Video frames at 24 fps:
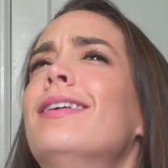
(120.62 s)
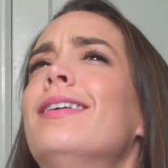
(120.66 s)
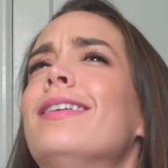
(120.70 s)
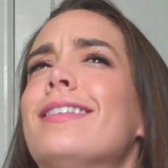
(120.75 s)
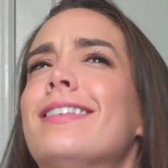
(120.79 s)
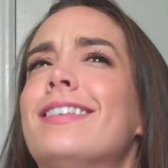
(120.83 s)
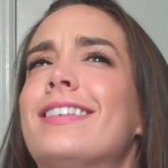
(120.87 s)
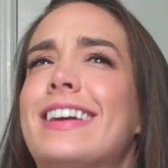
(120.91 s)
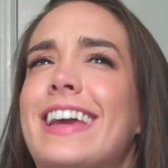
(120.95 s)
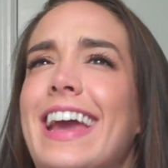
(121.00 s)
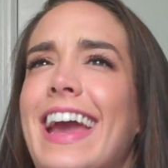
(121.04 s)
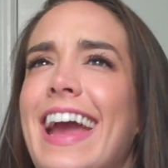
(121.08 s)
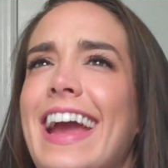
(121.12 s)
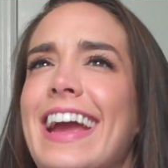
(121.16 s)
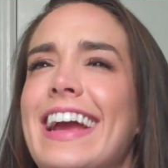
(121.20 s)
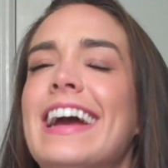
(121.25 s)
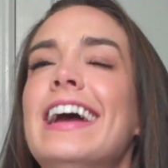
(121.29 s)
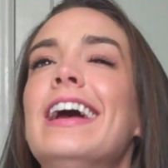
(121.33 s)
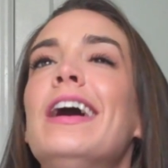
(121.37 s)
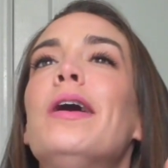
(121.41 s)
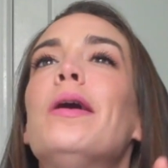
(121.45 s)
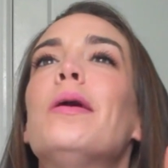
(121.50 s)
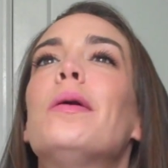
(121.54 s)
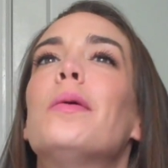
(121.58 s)
Okay,
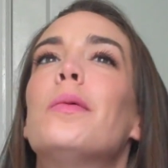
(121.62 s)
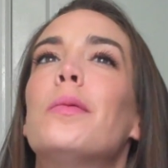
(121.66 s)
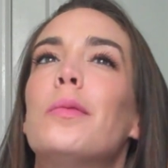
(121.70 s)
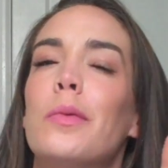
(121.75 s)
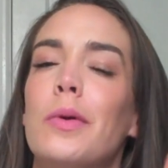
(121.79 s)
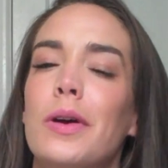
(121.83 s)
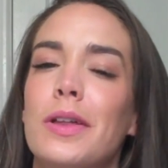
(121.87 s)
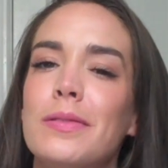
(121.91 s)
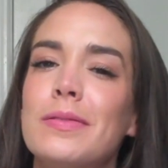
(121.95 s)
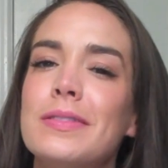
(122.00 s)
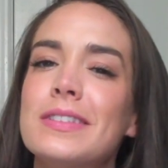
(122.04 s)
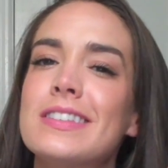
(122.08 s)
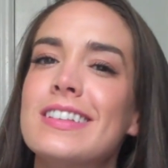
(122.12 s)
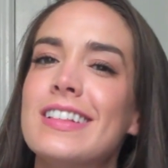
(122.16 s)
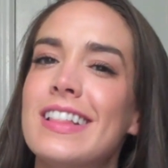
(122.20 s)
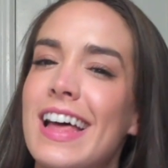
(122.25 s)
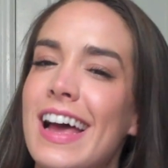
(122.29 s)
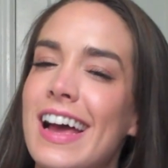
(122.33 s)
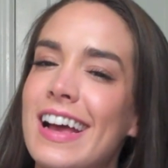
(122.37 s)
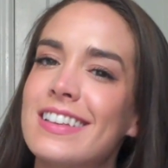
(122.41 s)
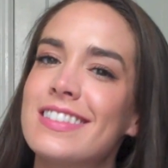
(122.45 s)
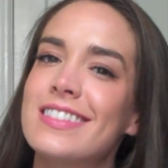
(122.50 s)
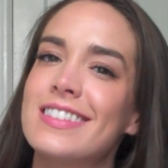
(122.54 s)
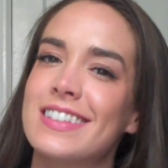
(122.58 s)
when was the
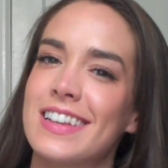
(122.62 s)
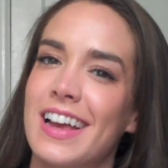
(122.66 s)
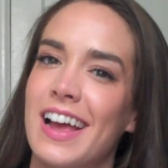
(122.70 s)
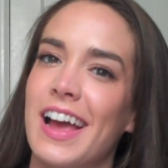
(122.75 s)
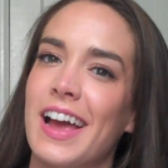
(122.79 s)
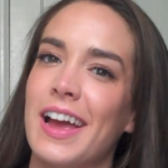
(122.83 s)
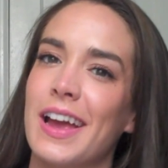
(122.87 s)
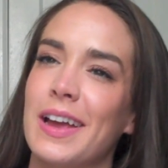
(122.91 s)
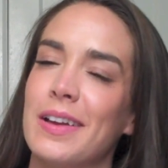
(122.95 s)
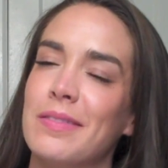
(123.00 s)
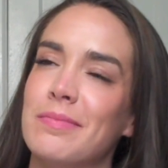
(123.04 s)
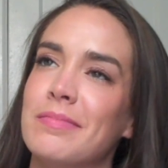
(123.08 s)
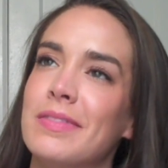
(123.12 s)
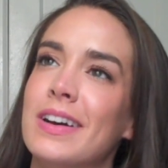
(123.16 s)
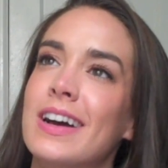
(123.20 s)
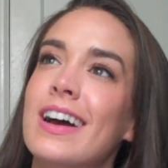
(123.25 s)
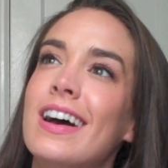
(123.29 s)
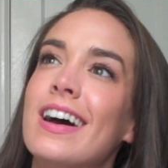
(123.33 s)
last time